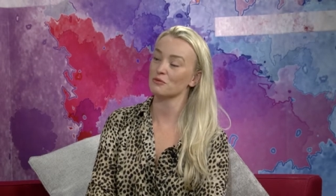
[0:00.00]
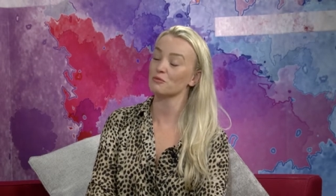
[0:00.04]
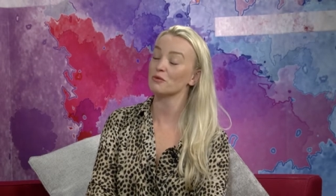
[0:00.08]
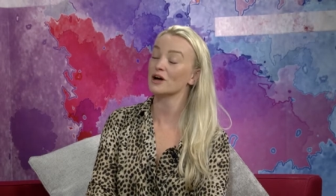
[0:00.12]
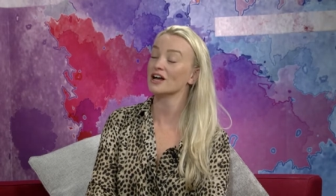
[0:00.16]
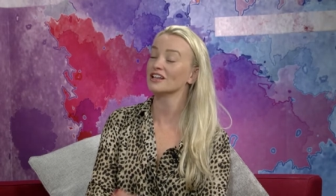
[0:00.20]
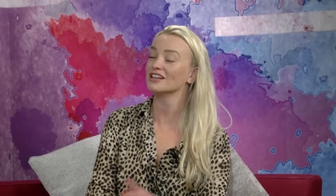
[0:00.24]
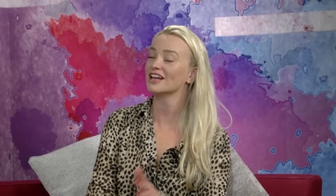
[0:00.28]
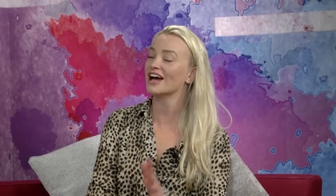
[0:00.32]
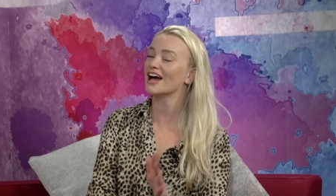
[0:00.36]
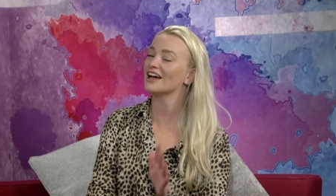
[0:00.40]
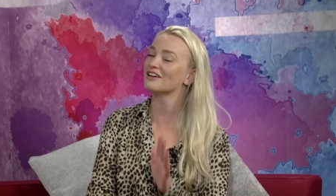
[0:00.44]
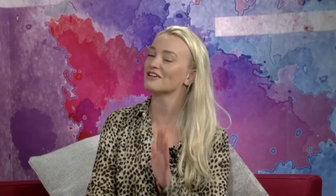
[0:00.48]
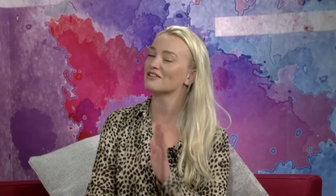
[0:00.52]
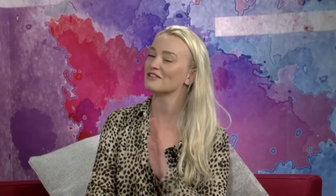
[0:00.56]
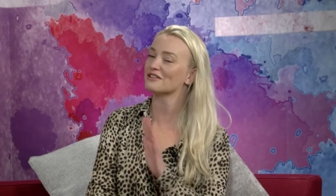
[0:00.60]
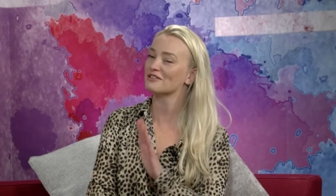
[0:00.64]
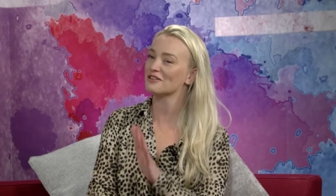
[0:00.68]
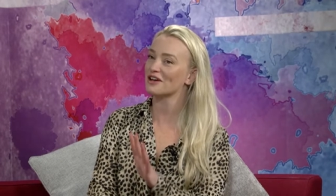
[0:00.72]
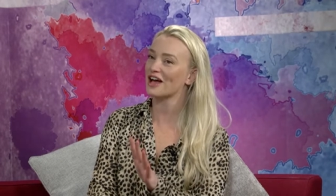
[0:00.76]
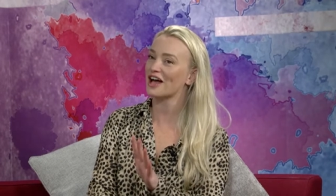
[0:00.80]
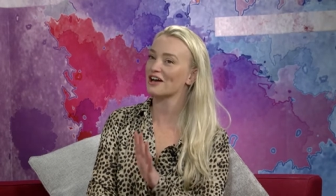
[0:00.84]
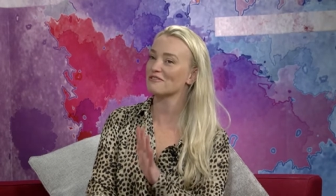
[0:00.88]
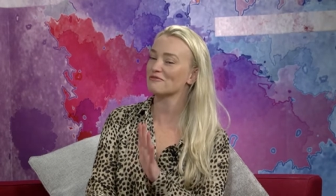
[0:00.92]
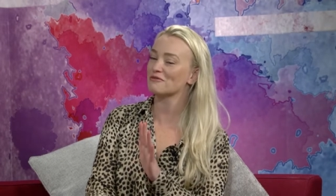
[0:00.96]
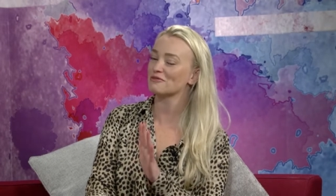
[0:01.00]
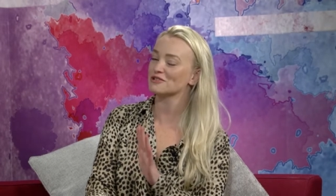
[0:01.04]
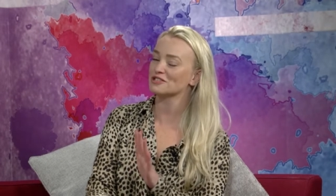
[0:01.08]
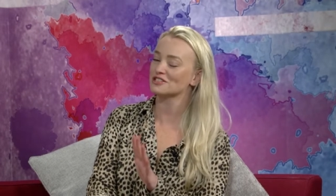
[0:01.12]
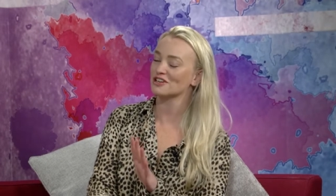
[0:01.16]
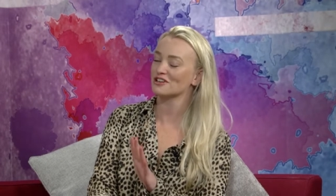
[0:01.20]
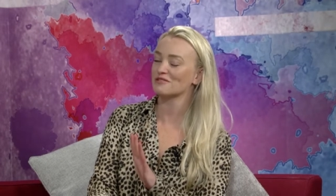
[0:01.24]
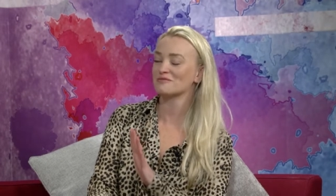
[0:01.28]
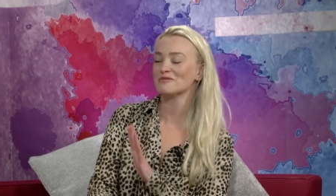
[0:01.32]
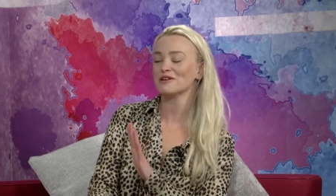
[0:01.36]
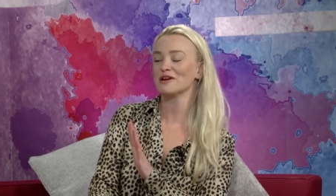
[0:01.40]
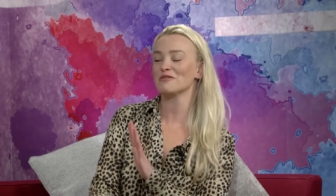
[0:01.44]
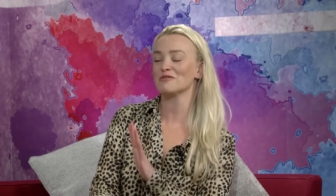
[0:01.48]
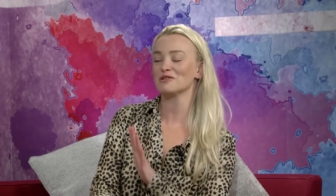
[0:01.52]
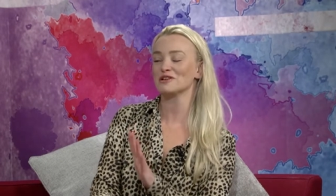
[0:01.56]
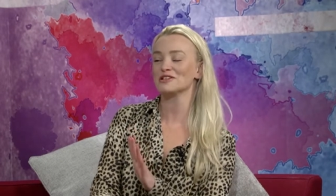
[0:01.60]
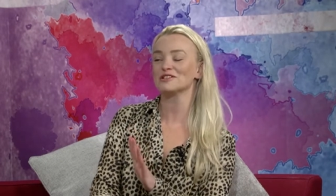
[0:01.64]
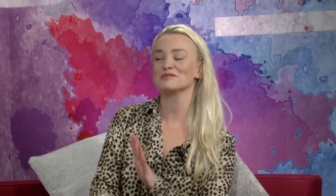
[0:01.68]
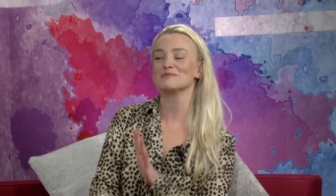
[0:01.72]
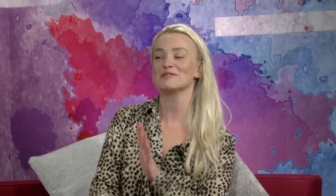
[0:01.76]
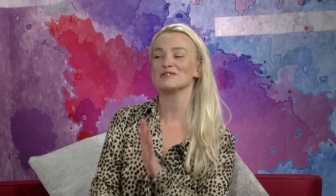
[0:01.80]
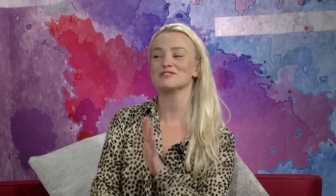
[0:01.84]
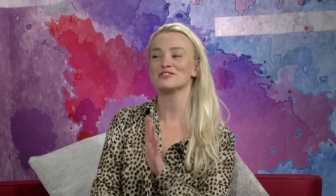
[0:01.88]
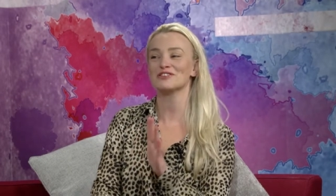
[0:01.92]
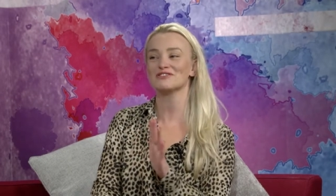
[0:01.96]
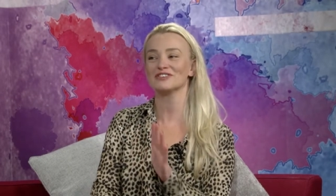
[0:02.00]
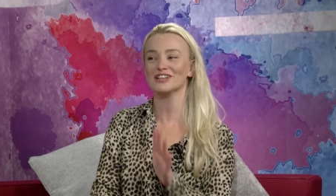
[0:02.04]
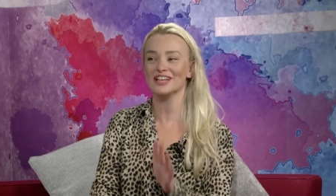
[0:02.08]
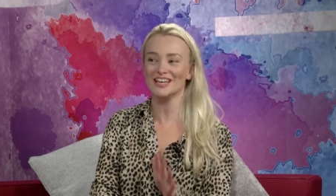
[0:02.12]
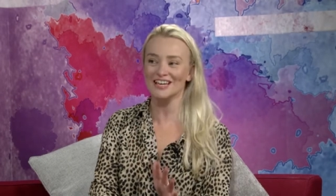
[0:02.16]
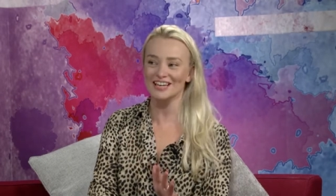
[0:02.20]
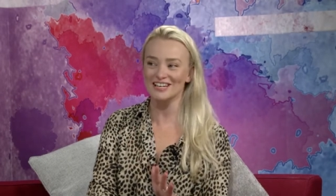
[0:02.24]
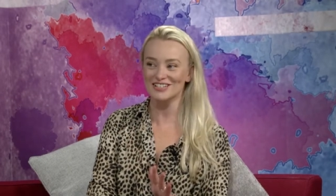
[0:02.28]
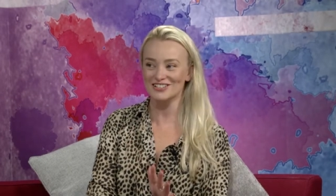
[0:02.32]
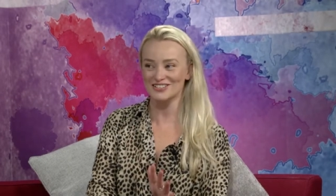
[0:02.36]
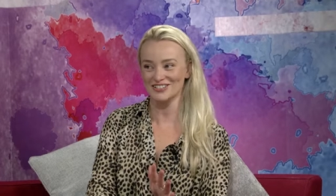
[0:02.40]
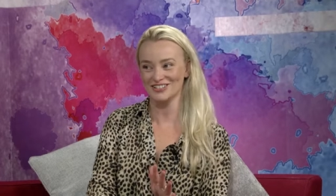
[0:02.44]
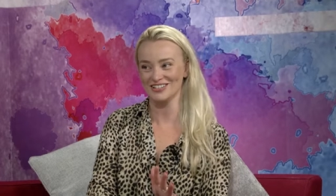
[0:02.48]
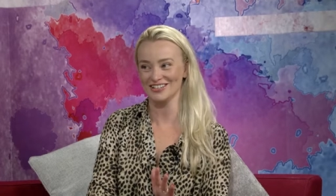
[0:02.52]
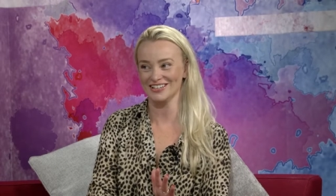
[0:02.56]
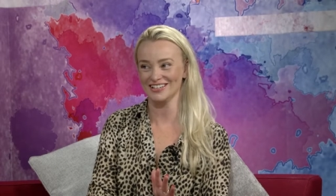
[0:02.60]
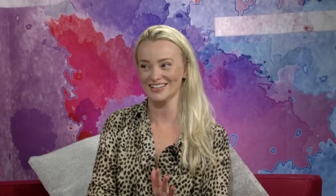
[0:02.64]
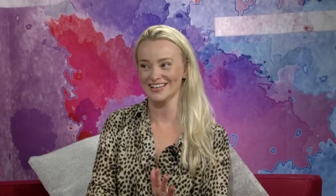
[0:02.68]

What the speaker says: Well, I wanted to be a travel agent